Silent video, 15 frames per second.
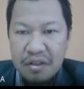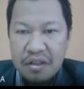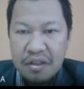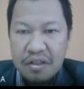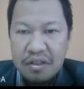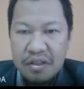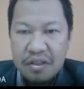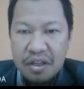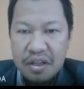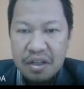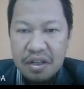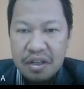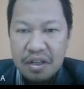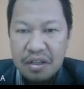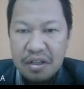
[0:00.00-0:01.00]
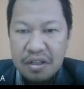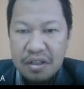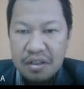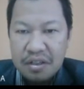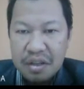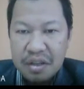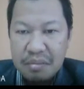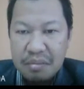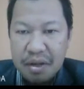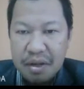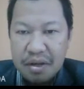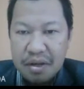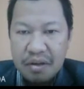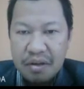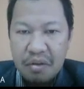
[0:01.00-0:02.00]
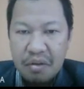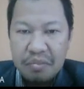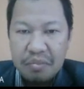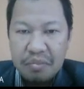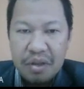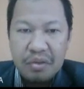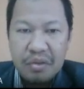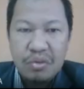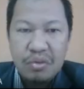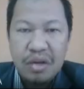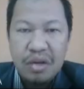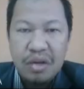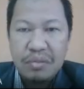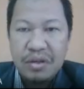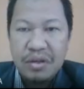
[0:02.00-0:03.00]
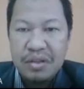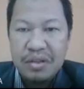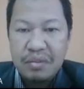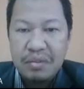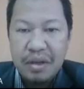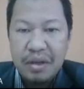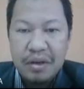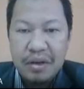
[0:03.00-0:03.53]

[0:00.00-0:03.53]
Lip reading: single sideband compared to double sideband.